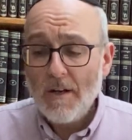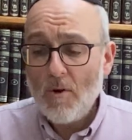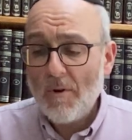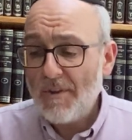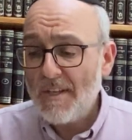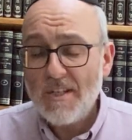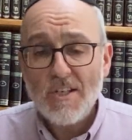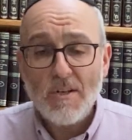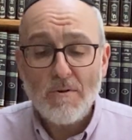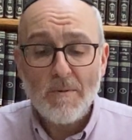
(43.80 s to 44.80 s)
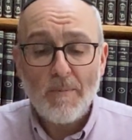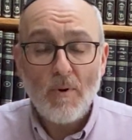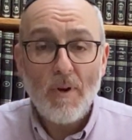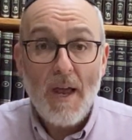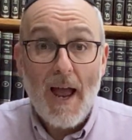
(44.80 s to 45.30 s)
God thinks he's
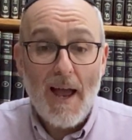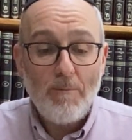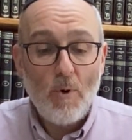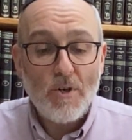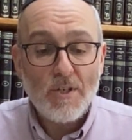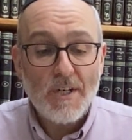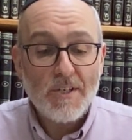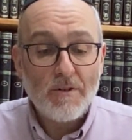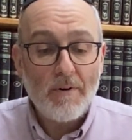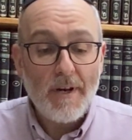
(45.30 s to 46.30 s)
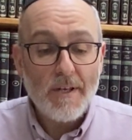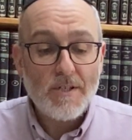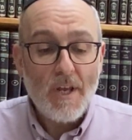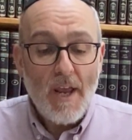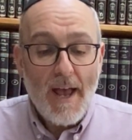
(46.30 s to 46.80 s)
suitable, and Moshe
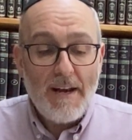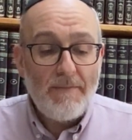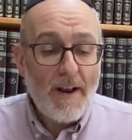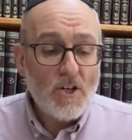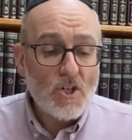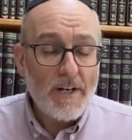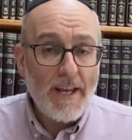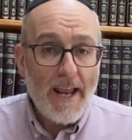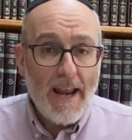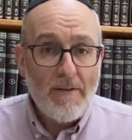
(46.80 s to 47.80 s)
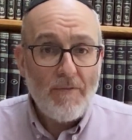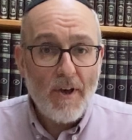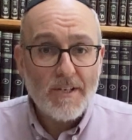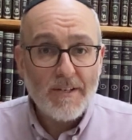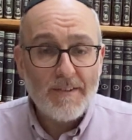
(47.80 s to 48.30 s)
disagrees. And eventually, in
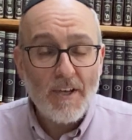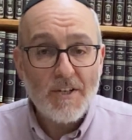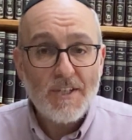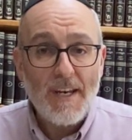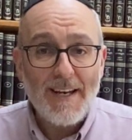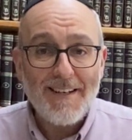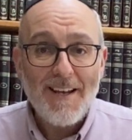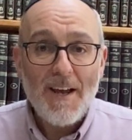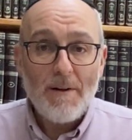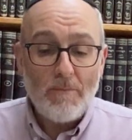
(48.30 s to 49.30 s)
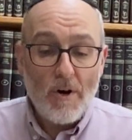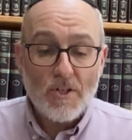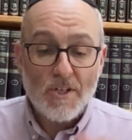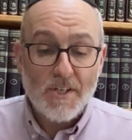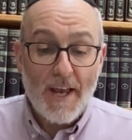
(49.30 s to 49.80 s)
verse 13,
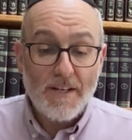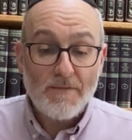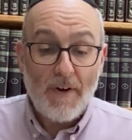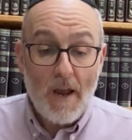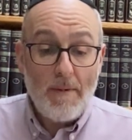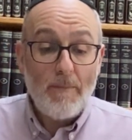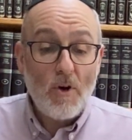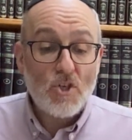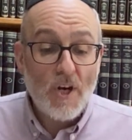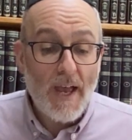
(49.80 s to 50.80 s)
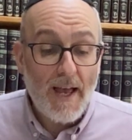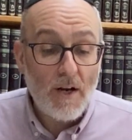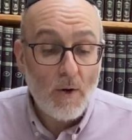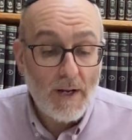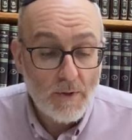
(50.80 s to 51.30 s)
Moshe says, "Vayomer Moshe
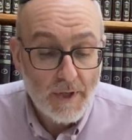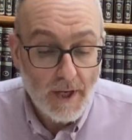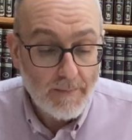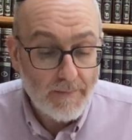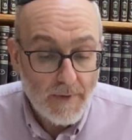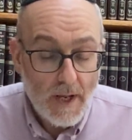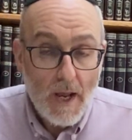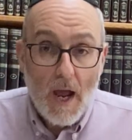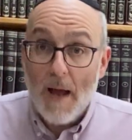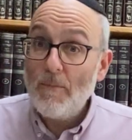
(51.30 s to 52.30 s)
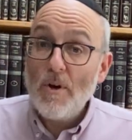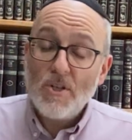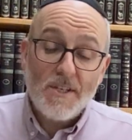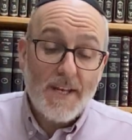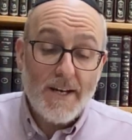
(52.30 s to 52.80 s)
Elohu Elokim," and
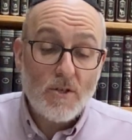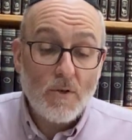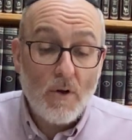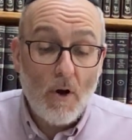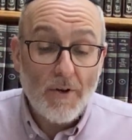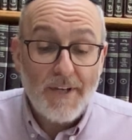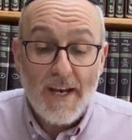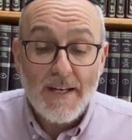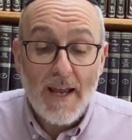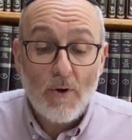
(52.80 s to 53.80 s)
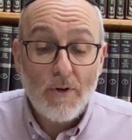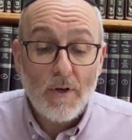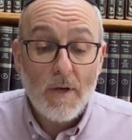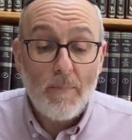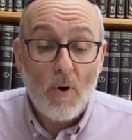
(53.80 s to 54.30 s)
Moshe said to God, "Hinei
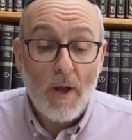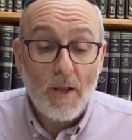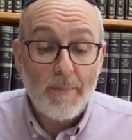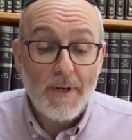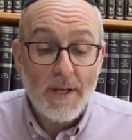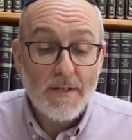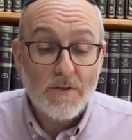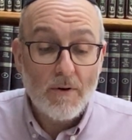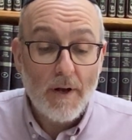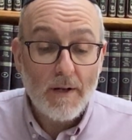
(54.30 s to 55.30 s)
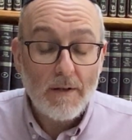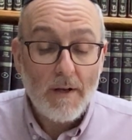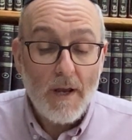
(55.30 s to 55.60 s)
anochi bo el bnei Yisrael."